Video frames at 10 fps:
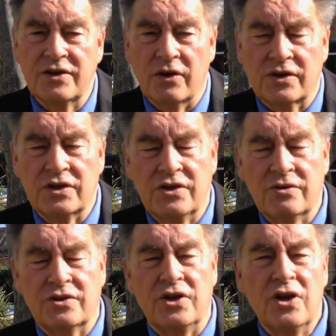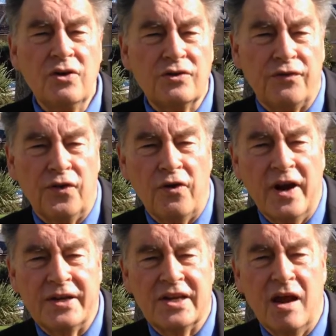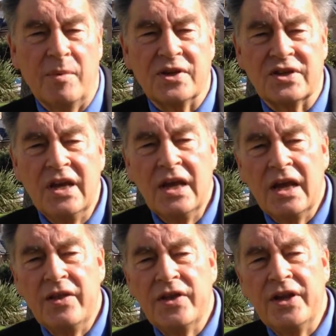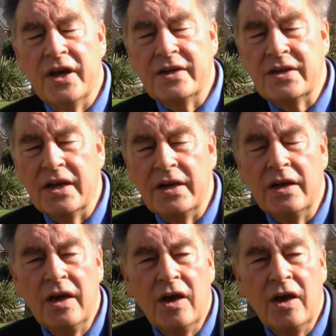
Doctors used to use fluoride tablets in the 1930s,